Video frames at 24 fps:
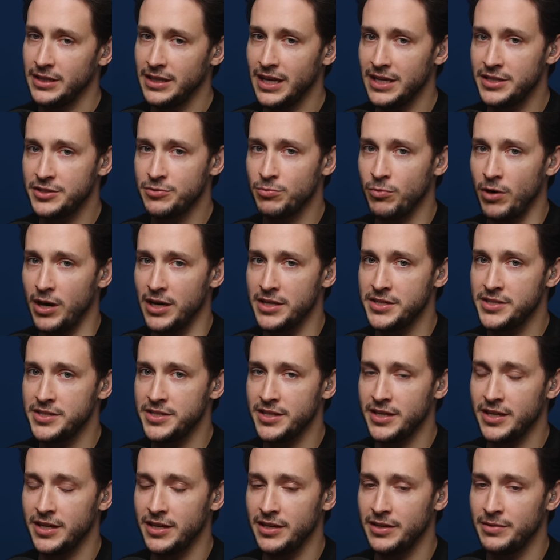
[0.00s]
that's
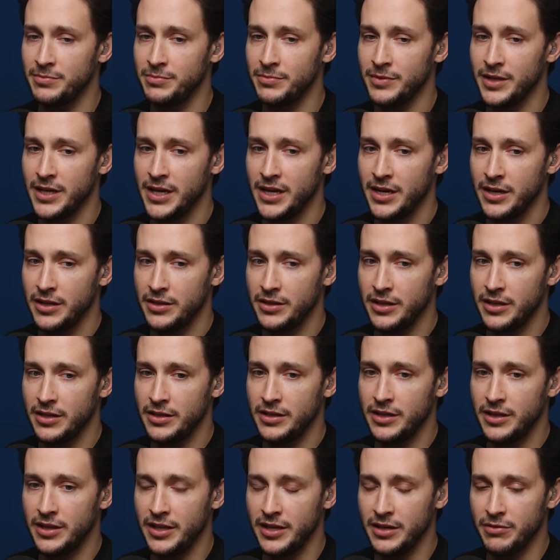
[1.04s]
wise. Um, the
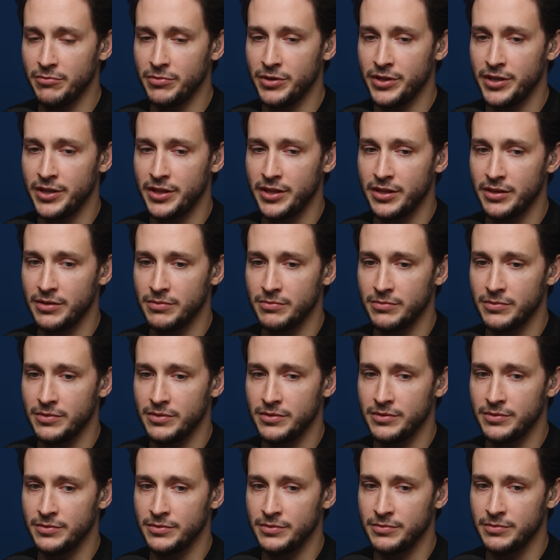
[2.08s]
the thing with
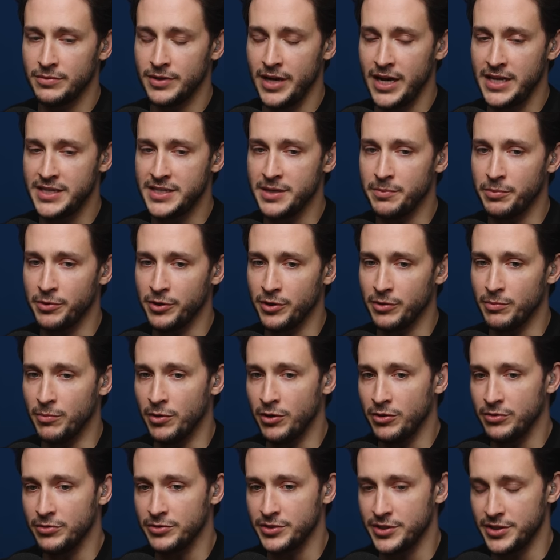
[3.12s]
atypical
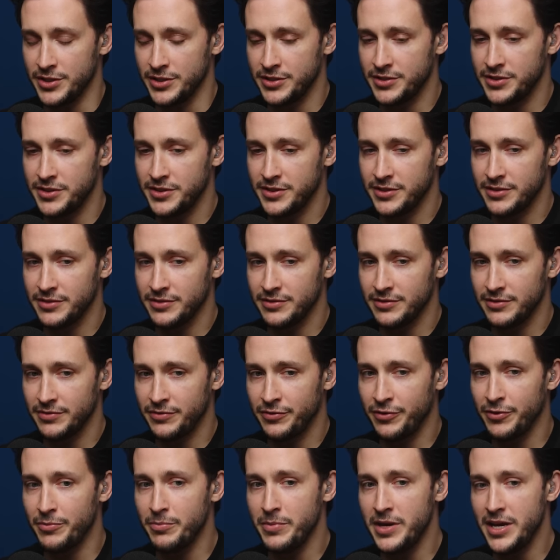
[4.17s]
moles is
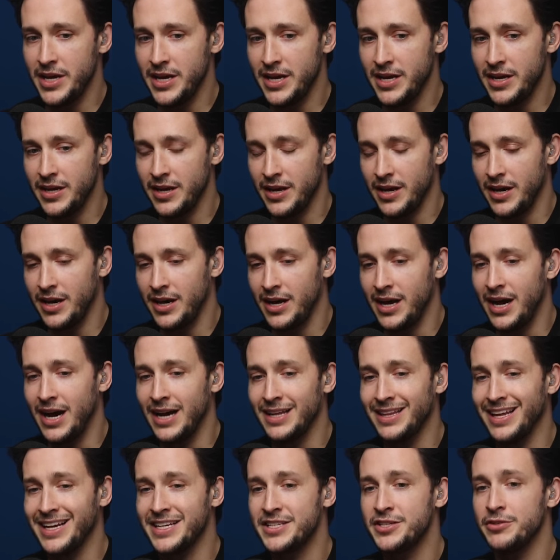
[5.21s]
for me,
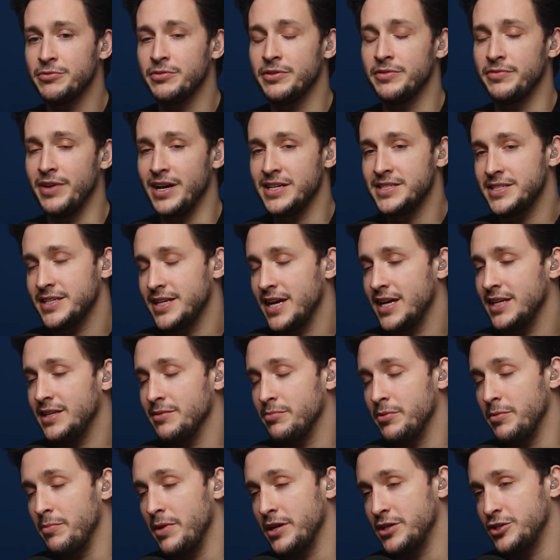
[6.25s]
I like to investigate
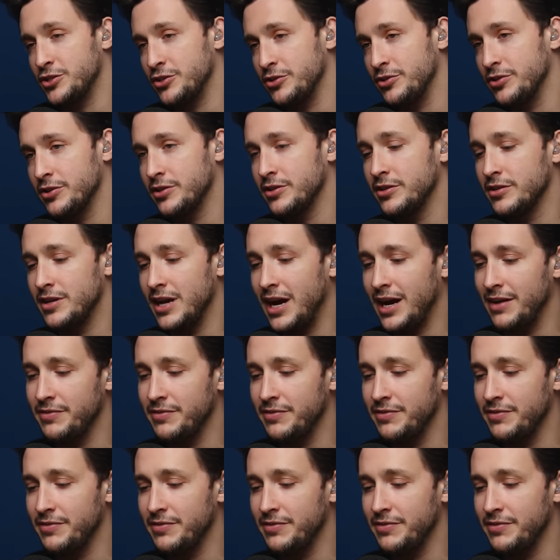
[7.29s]
them and make sure they're good.